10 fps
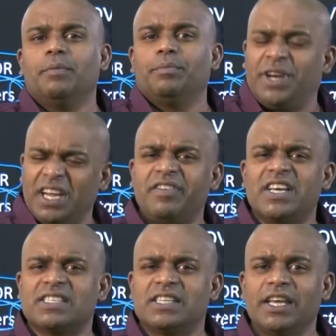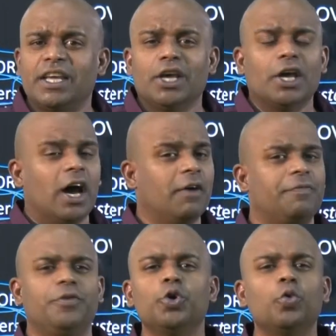Previously, a
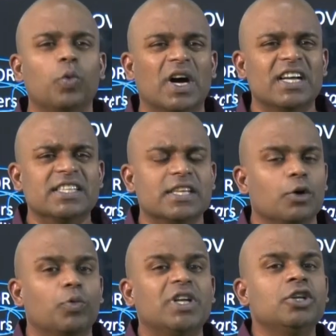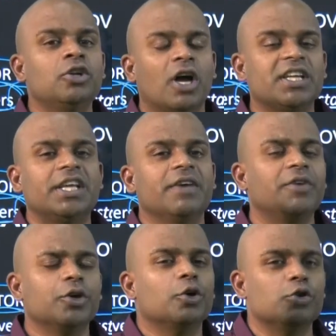few words would not give
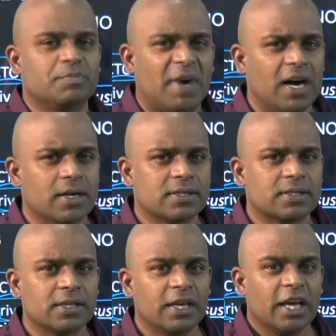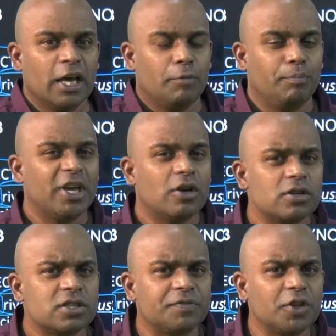you those marks.
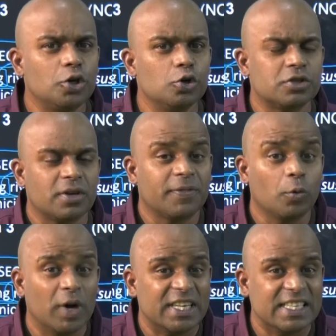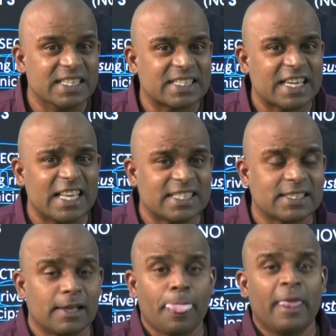Because of the use of the word
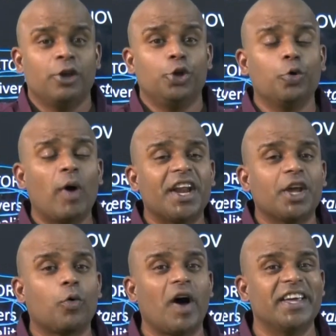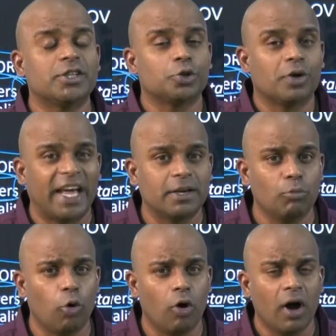discuss, you are required to write
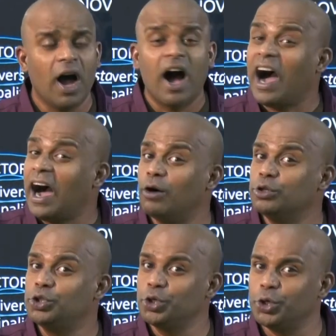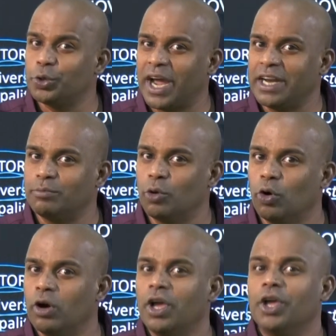more. How do you write more?
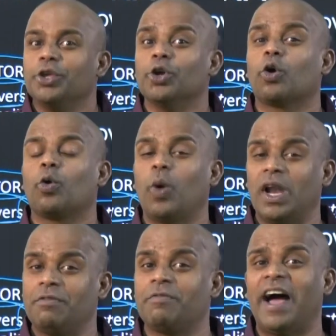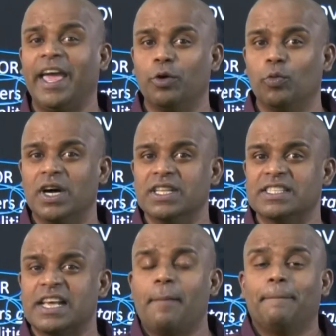Your qualifying words.